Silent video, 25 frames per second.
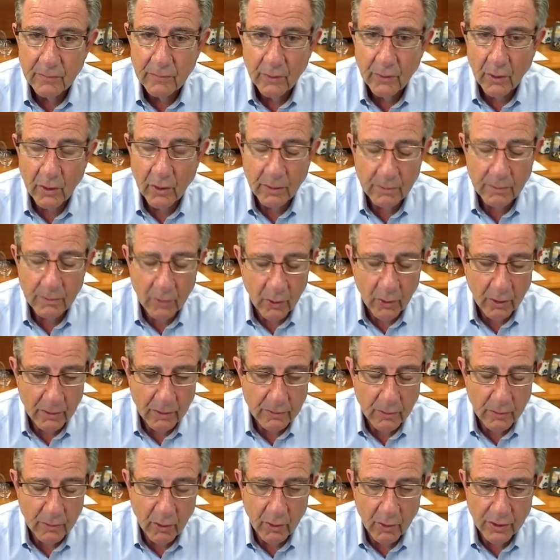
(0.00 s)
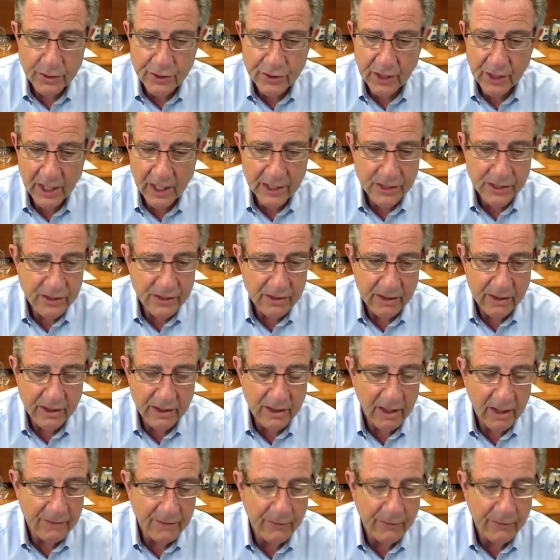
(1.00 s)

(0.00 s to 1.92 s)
or just a